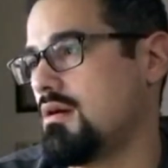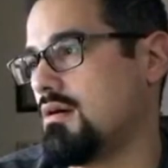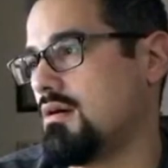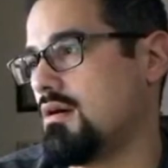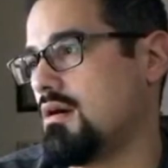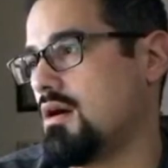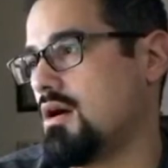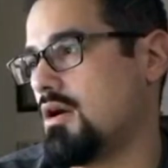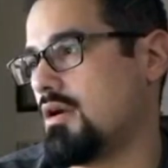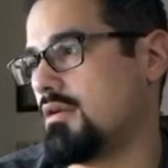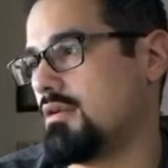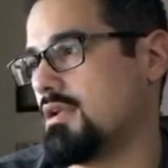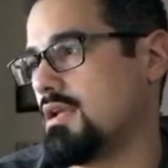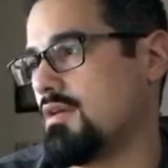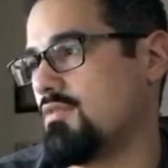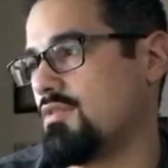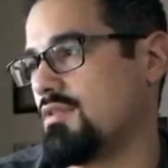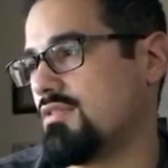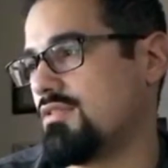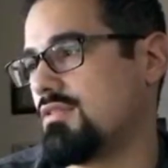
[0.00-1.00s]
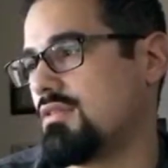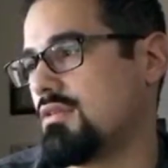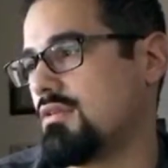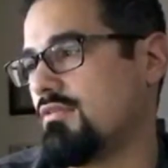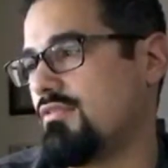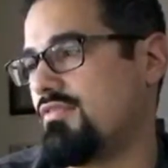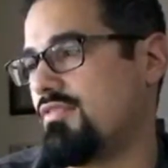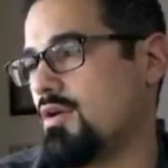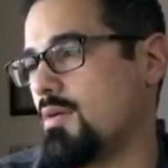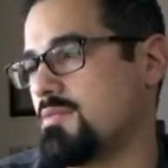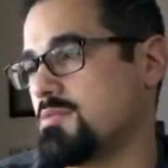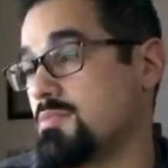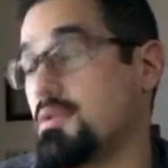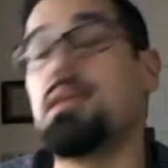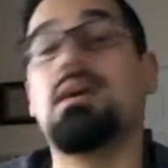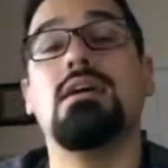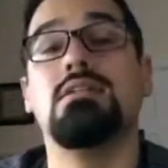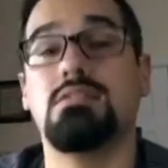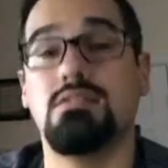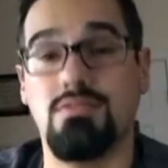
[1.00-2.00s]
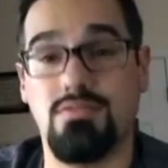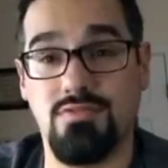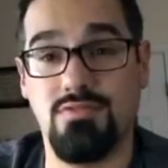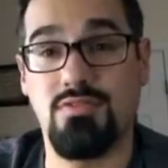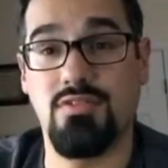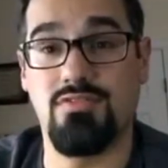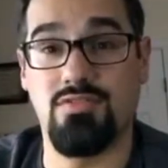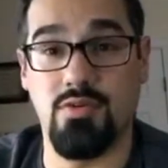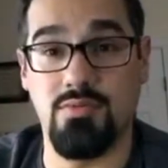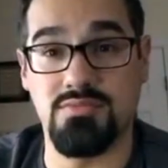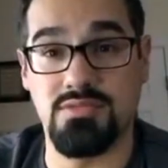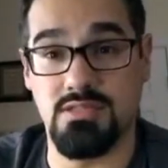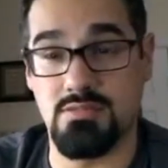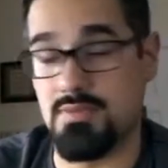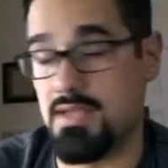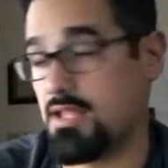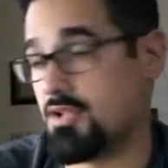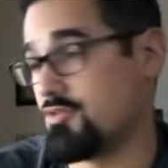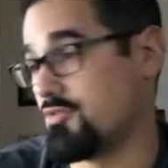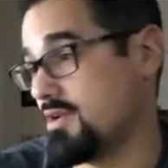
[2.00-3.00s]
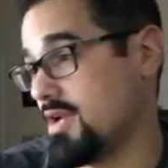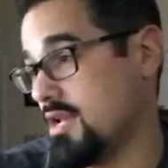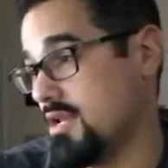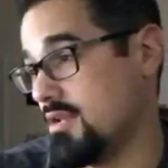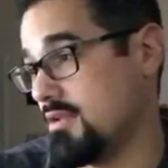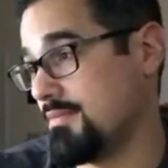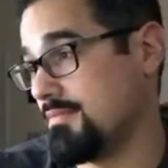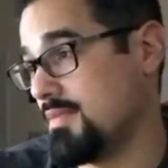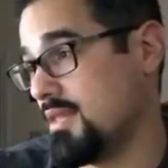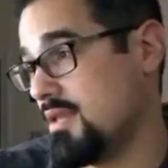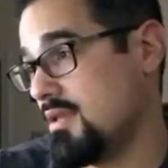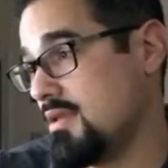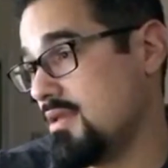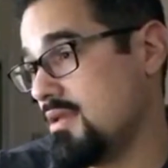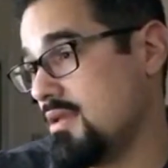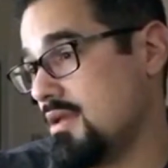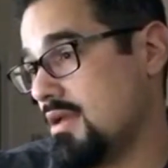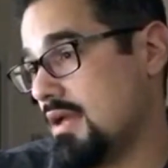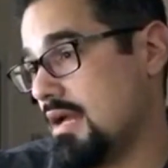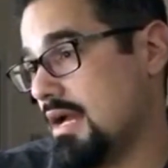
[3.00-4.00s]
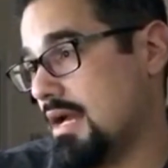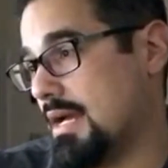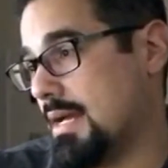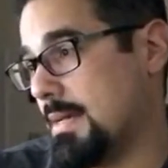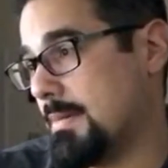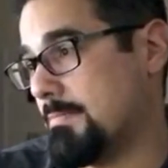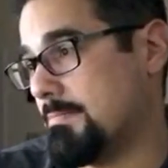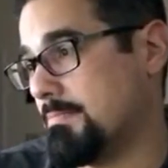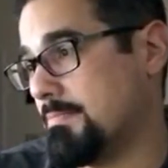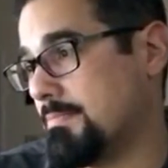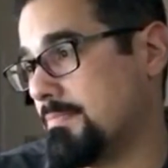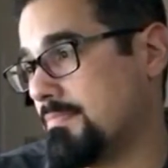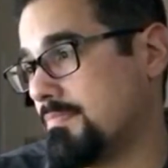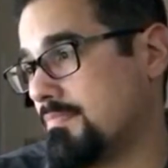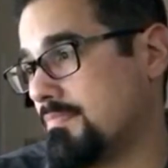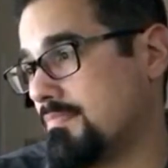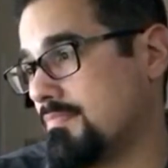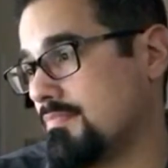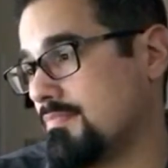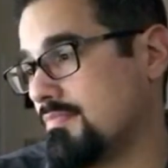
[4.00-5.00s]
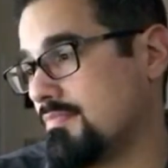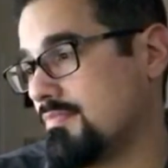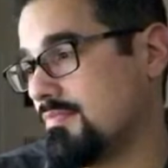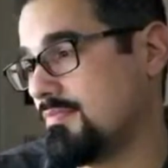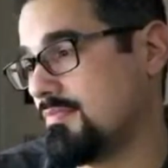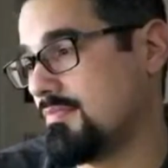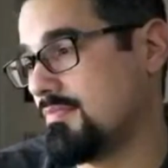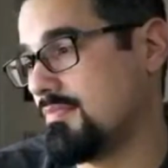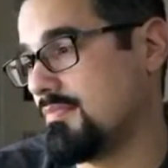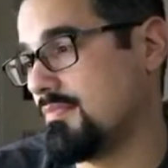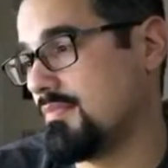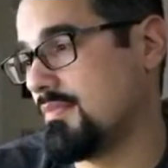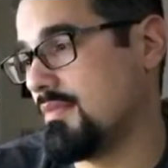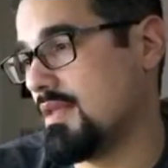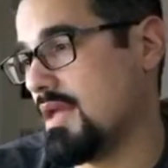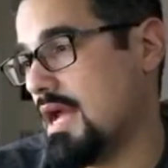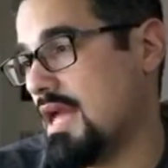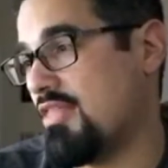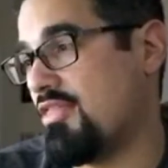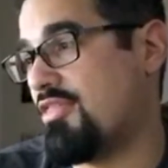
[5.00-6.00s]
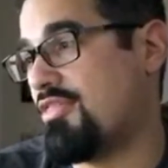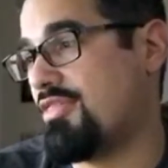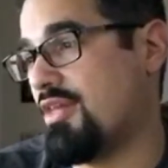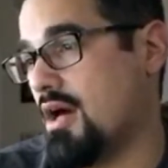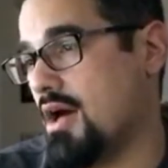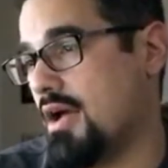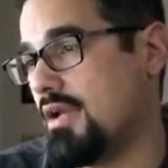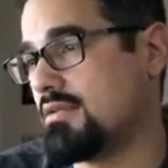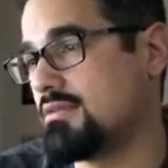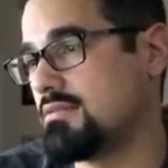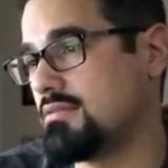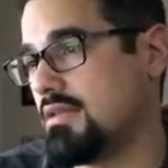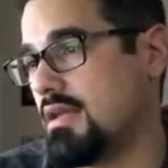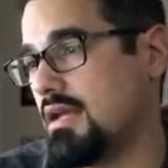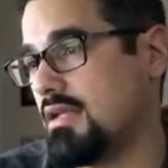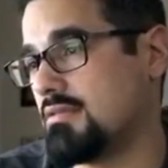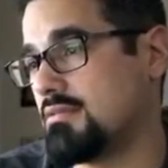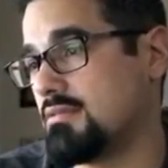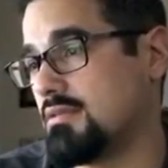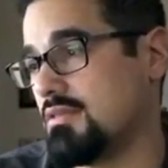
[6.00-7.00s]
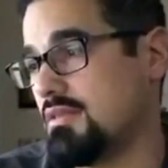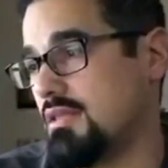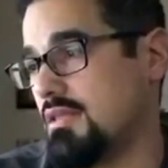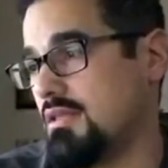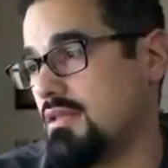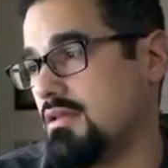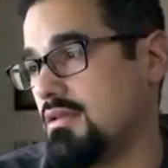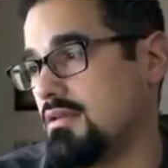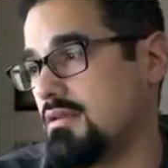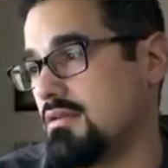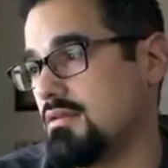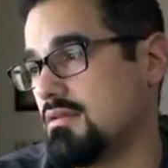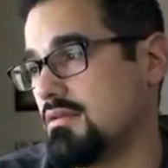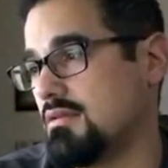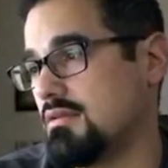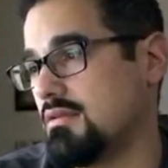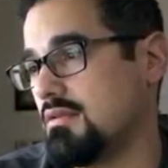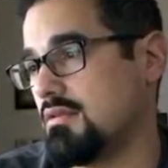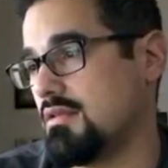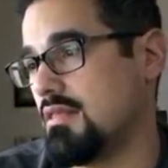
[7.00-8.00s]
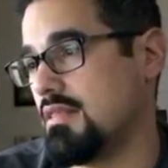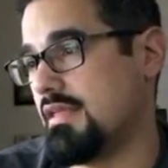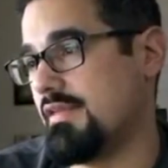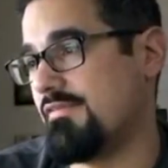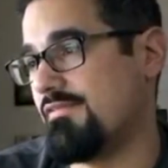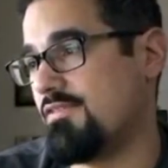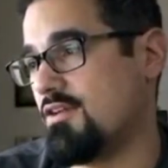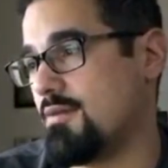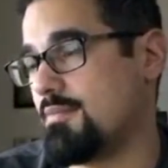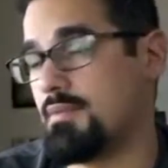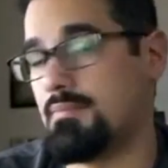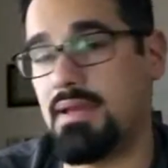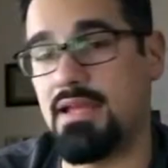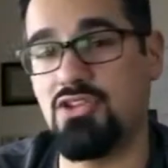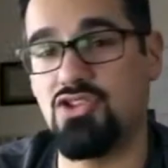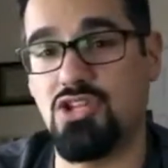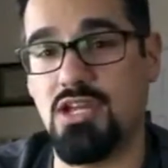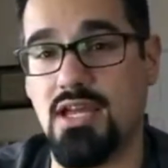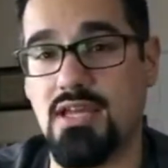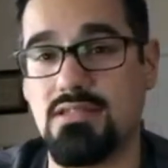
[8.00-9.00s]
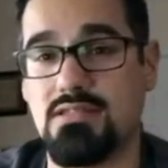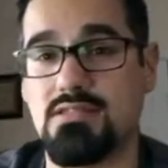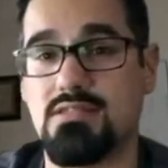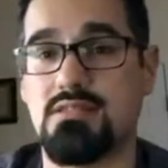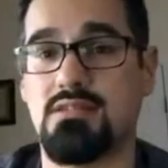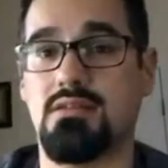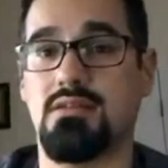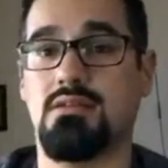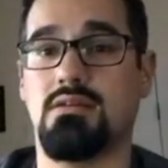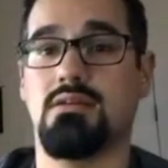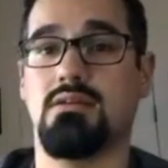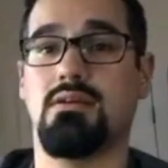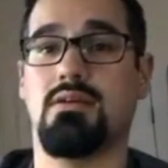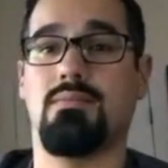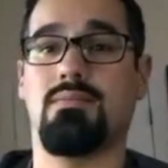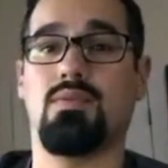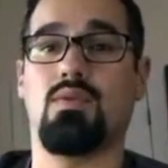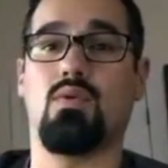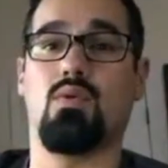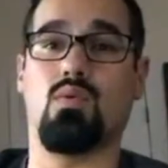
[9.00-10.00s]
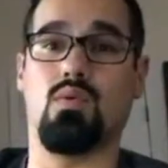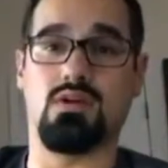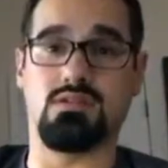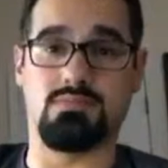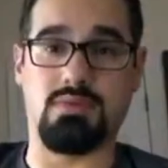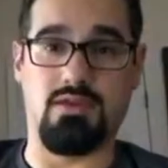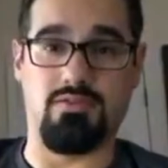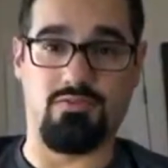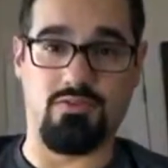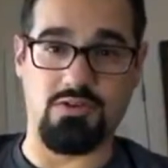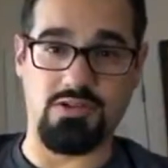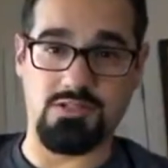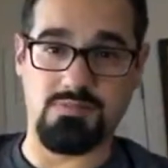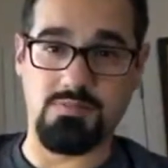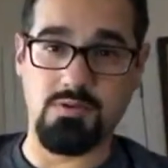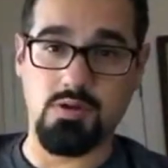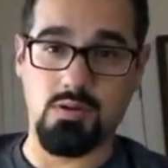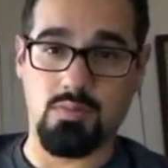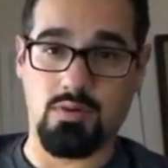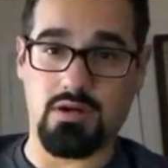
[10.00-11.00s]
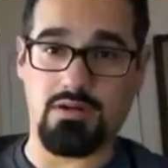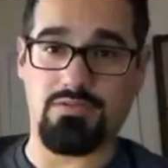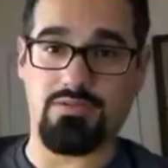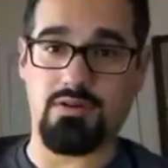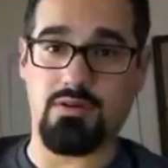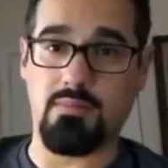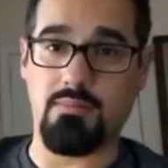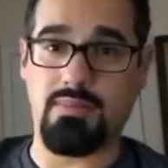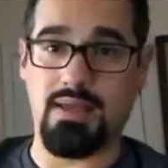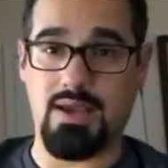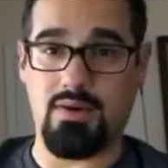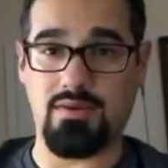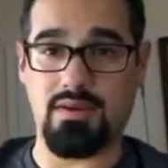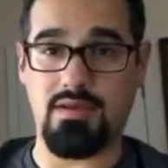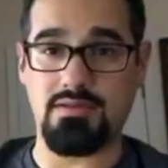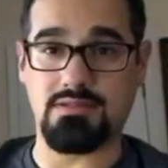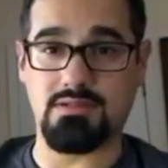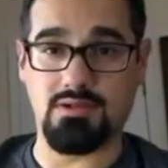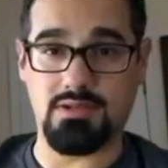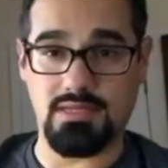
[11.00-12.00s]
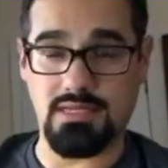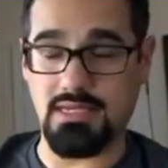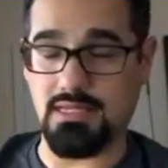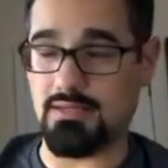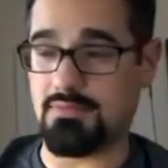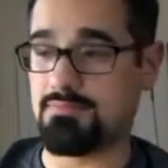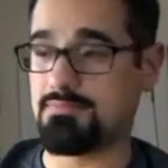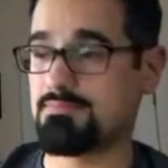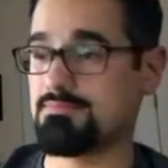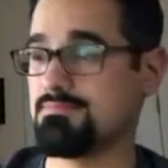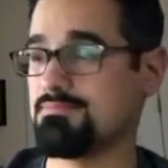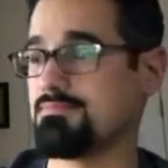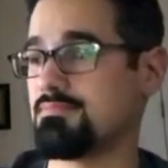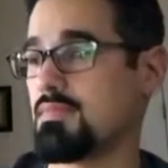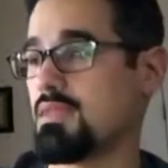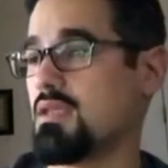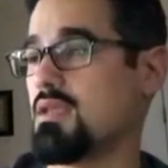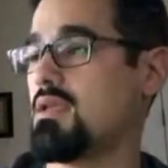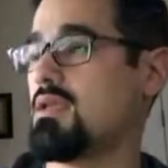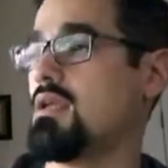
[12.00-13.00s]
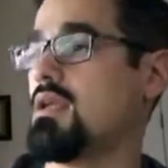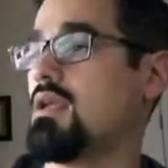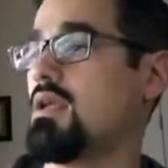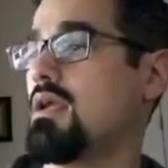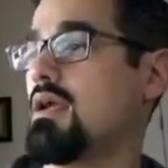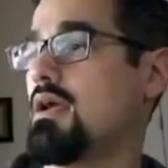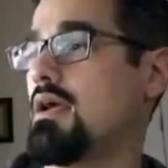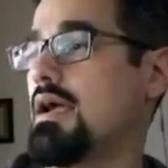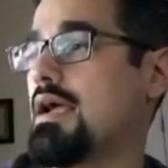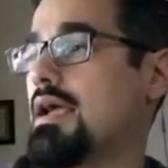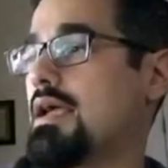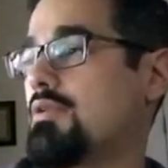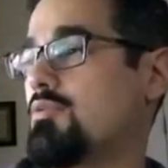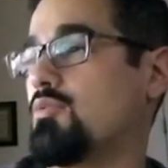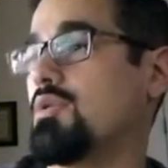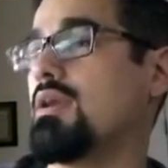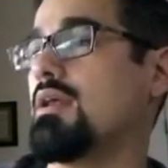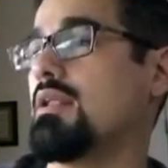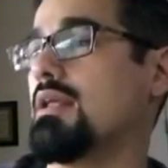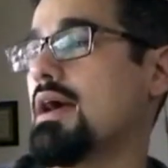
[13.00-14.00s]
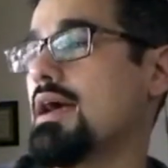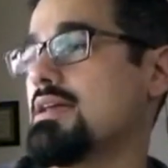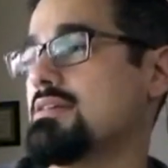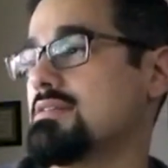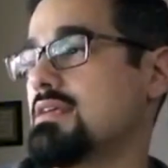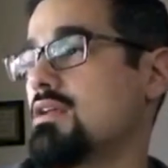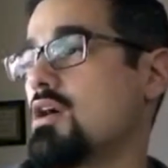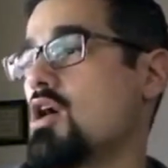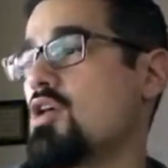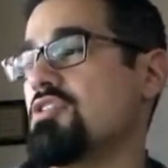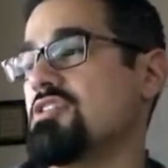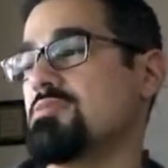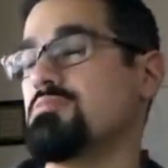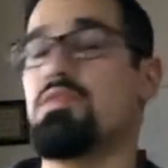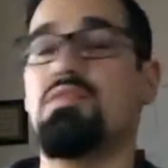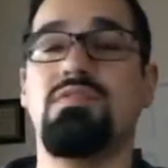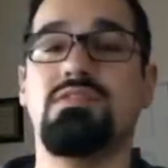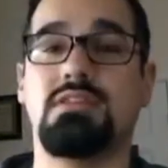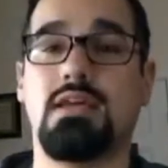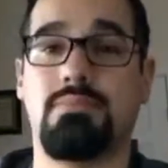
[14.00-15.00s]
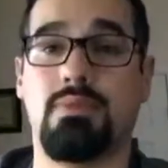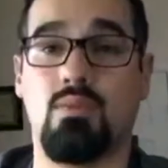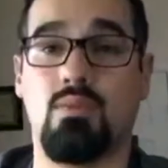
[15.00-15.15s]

are in love with films because of the films this man created. I thought that the film on my chest was my first Spielberg film back when I was a little kid. I hadn't realized that all these movies I'd been